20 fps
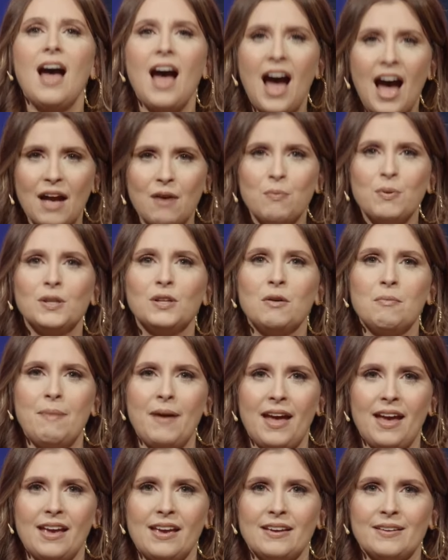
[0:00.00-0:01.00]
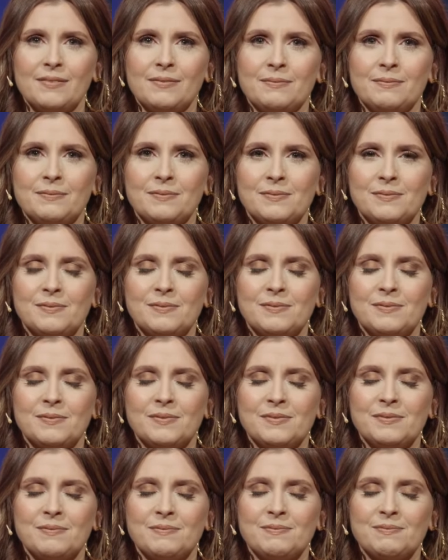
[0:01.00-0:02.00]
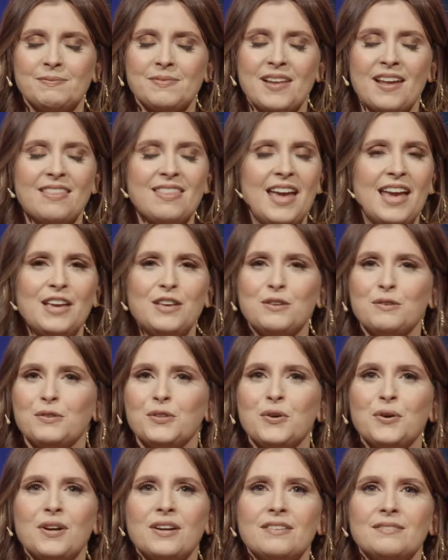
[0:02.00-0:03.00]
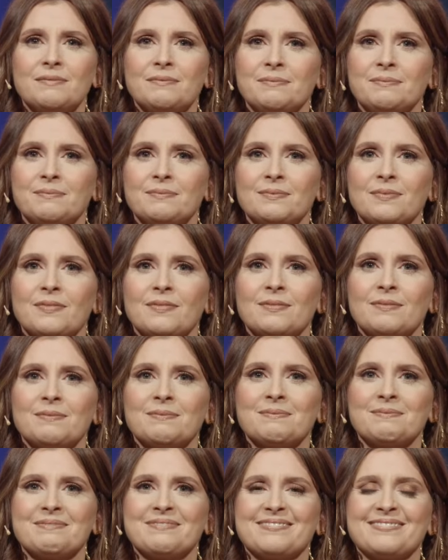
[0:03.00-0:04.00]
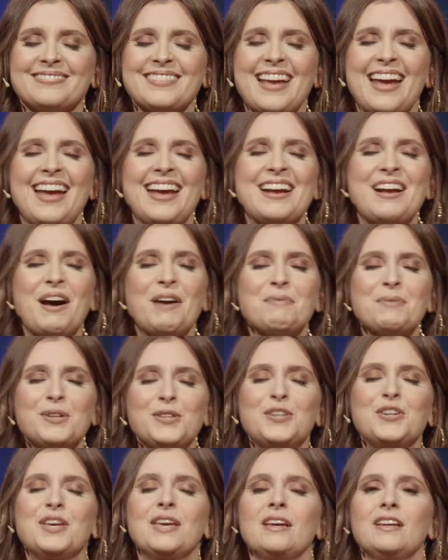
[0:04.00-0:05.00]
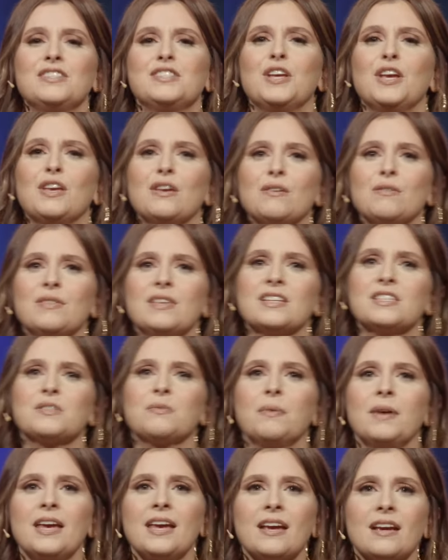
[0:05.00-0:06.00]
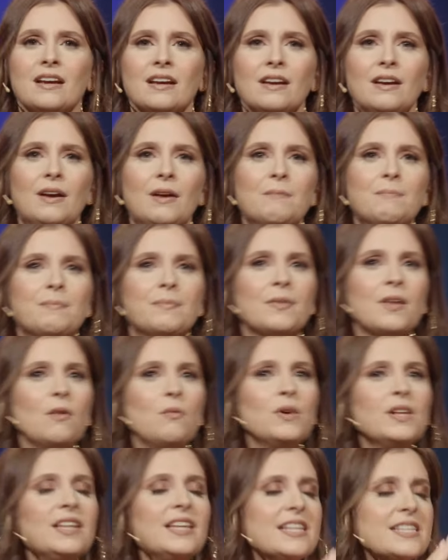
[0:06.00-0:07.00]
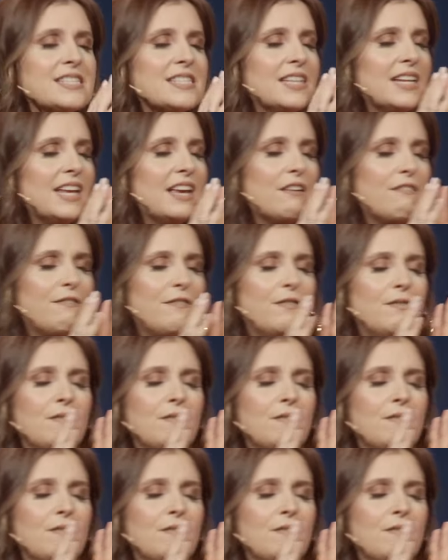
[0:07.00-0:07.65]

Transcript: I will obey. Thank you, Lord. God, we're looking to you this week. We're listening